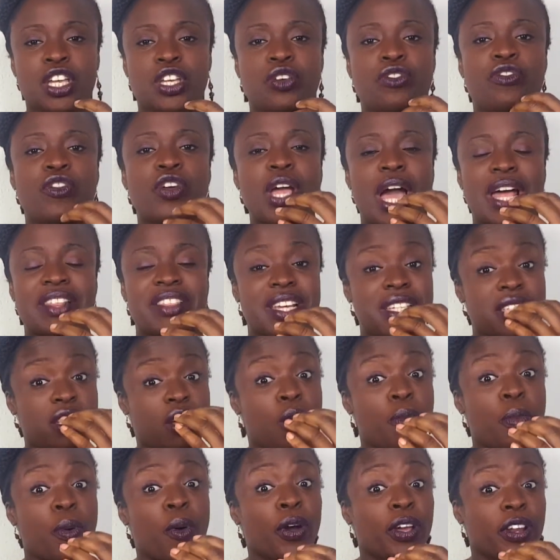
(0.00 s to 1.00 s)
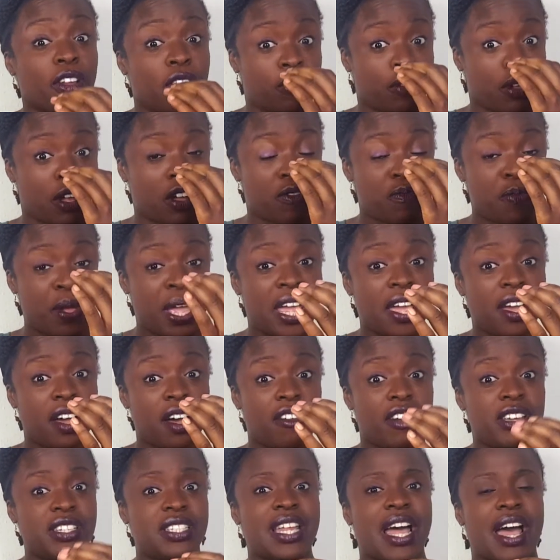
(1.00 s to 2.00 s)
And that's the whole point of
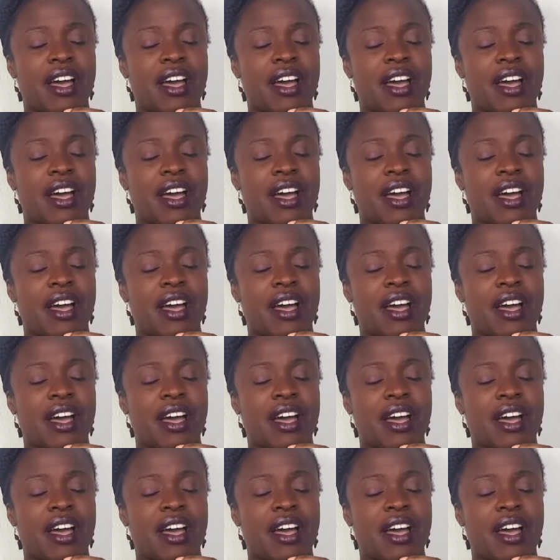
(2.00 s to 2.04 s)
PR, is